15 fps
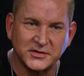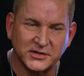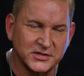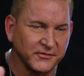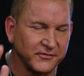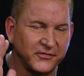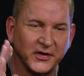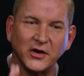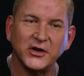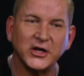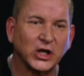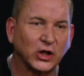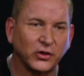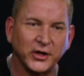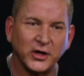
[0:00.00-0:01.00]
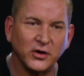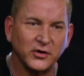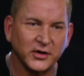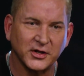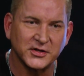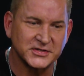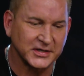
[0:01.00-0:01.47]
It's a very clear and
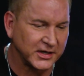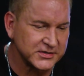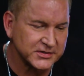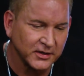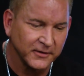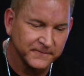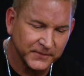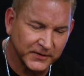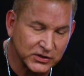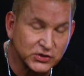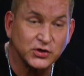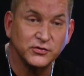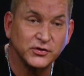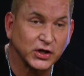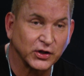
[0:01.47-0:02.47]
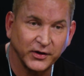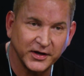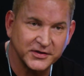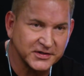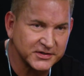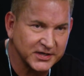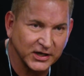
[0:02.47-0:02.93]
concise. To do the
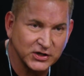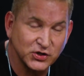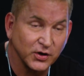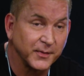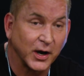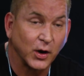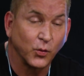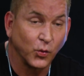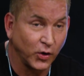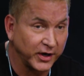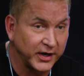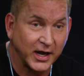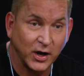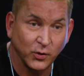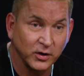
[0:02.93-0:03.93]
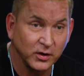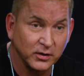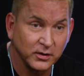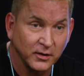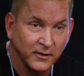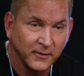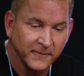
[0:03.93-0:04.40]
cleanse, it takes you about 1 hour,
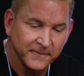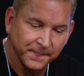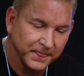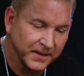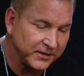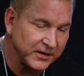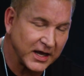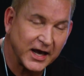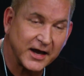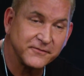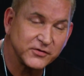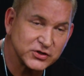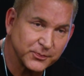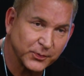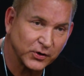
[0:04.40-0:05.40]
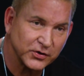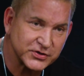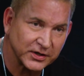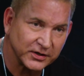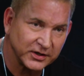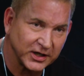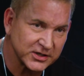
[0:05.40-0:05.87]
and the average
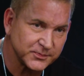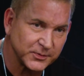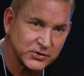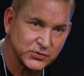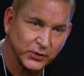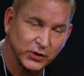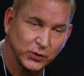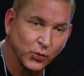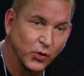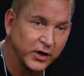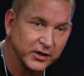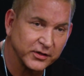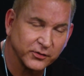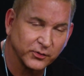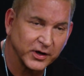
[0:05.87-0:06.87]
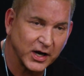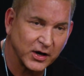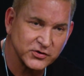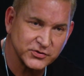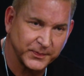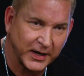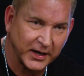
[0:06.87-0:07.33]
person gets between 1 and 3
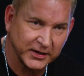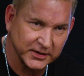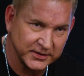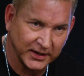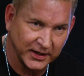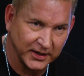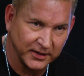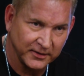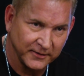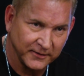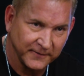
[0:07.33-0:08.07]
hours back a day.